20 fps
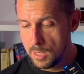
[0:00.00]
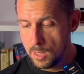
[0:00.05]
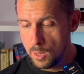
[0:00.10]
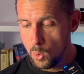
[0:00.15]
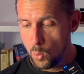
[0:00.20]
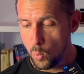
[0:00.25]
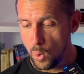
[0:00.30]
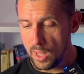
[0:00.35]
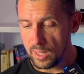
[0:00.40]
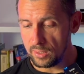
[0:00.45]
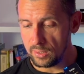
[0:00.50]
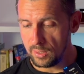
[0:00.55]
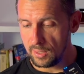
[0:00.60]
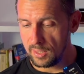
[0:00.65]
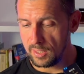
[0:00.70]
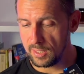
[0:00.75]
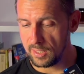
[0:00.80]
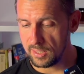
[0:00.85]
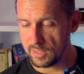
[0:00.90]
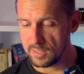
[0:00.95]
Well,
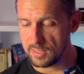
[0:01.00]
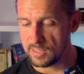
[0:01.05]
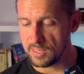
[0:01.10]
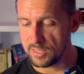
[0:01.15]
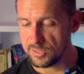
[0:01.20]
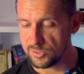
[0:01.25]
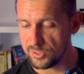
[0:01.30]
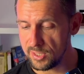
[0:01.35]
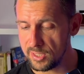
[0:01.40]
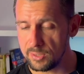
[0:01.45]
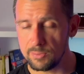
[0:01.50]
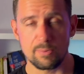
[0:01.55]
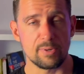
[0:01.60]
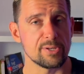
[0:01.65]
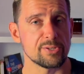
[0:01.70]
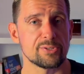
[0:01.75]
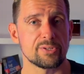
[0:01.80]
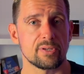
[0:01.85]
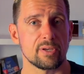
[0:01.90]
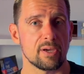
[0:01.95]
that's it
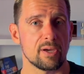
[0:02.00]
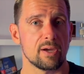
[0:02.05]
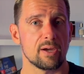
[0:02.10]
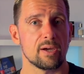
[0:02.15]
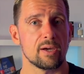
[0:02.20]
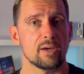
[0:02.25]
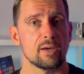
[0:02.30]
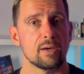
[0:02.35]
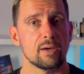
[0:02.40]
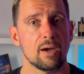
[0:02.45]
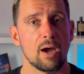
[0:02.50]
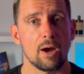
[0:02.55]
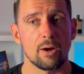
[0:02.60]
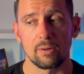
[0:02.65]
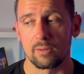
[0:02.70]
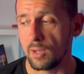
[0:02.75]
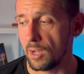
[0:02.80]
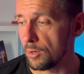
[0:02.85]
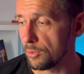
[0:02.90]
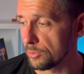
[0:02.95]
with
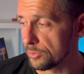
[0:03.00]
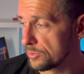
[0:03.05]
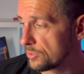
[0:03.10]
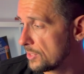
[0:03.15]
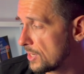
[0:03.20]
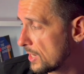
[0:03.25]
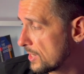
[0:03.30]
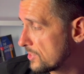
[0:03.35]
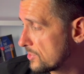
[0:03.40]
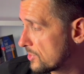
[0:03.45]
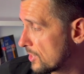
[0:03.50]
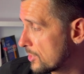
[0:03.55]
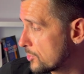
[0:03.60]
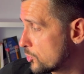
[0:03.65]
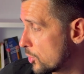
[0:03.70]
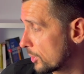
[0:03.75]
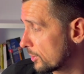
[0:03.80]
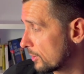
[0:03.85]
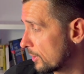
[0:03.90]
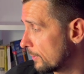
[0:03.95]
our today's
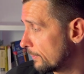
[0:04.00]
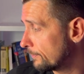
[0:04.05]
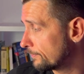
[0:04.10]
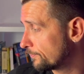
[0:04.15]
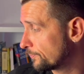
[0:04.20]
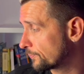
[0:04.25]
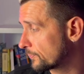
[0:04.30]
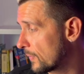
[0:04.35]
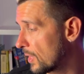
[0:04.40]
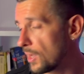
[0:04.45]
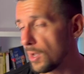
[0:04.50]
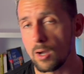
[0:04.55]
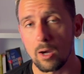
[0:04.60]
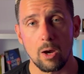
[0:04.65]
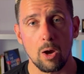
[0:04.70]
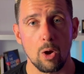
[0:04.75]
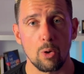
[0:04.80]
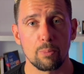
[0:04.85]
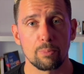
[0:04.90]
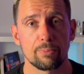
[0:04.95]
agenda.
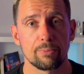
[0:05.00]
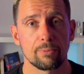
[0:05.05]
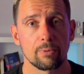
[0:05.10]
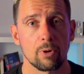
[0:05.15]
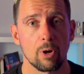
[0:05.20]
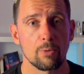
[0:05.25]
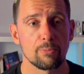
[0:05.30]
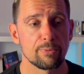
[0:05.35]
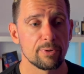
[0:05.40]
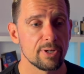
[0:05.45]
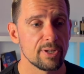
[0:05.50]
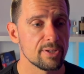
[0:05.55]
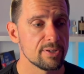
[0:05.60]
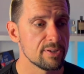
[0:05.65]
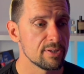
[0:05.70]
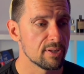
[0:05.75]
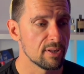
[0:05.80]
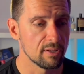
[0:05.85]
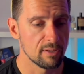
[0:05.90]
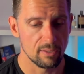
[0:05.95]
Hopefully you
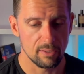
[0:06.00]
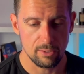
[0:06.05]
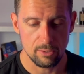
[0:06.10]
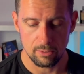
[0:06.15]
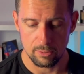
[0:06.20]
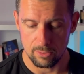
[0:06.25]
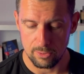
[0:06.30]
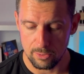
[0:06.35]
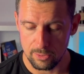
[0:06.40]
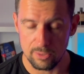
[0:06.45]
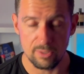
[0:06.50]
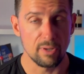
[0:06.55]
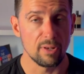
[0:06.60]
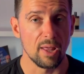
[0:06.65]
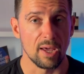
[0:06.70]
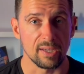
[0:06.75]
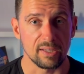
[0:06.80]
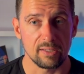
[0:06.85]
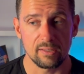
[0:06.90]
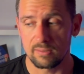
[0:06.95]
did
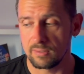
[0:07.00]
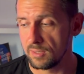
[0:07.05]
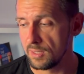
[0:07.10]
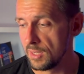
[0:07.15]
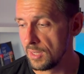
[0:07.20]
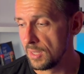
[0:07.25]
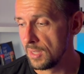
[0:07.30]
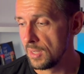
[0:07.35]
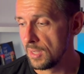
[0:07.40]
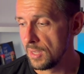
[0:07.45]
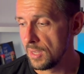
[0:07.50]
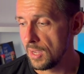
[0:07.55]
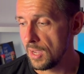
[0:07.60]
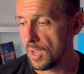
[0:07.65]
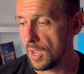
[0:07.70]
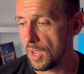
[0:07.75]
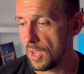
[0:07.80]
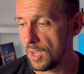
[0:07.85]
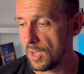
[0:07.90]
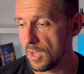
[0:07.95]
like it.
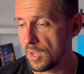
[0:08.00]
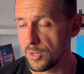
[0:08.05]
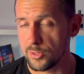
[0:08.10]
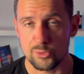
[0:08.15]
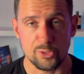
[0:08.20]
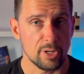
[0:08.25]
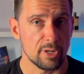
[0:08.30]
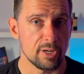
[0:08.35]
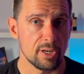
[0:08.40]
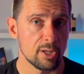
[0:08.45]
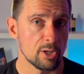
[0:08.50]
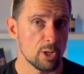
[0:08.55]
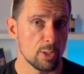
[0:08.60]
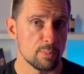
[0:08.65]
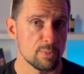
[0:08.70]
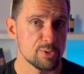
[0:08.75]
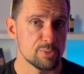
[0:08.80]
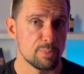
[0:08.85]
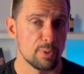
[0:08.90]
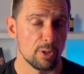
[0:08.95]
Share in the
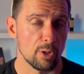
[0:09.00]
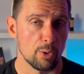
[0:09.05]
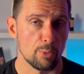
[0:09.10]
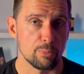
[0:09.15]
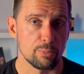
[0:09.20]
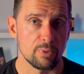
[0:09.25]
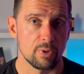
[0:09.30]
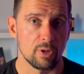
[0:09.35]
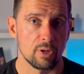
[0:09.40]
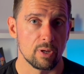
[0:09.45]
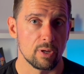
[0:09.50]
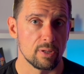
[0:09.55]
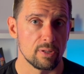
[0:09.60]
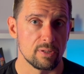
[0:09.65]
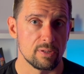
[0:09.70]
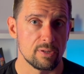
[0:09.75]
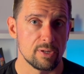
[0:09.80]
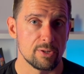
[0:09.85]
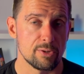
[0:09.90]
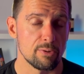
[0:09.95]
comments below,
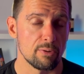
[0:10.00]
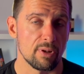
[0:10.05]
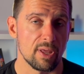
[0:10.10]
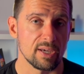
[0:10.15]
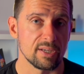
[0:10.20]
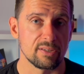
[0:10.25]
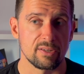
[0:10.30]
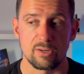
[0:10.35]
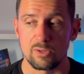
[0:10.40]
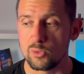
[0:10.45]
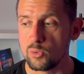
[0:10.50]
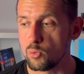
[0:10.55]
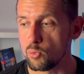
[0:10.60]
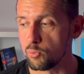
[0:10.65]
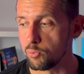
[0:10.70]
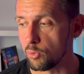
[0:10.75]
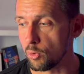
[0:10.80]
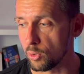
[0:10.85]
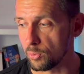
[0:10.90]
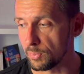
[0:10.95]
did you like the new
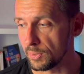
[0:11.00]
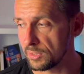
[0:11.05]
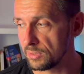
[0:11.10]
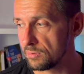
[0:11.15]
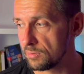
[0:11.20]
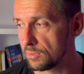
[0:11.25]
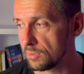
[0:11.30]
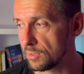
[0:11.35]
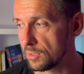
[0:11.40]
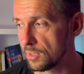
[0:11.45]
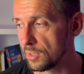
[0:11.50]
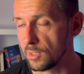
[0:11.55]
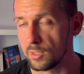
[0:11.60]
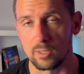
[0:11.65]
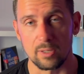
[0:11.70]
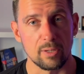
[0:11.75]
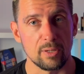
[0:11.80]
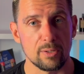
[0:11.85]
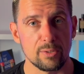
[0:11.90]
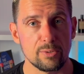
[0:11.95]
format?
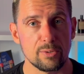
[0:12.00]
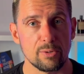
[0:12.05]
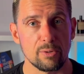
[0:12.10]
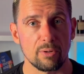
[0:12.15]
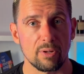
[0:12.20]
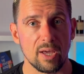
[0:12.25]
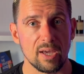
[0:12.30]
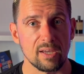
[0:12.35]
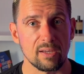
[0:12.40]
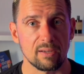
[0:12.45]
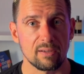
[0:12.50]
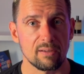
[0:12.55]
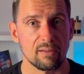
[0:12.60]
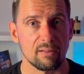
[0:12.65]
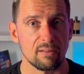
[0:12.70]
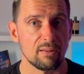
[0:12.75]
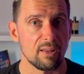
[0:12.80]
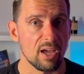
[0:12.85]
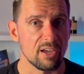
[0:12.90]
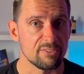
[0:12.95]
Do you like
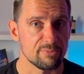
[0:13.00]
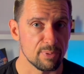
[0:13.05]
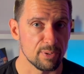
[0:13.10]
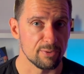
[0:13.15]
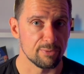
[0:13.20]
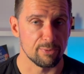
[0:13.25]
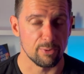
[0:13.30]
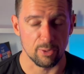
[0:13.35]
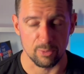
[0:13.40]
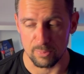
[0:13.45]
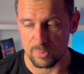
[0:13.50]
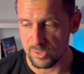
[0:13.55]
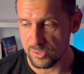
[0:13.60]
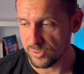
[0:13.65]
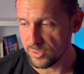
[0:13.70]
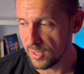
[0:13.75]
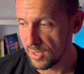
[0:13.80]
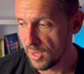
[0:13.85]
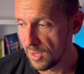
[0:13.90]
live performance?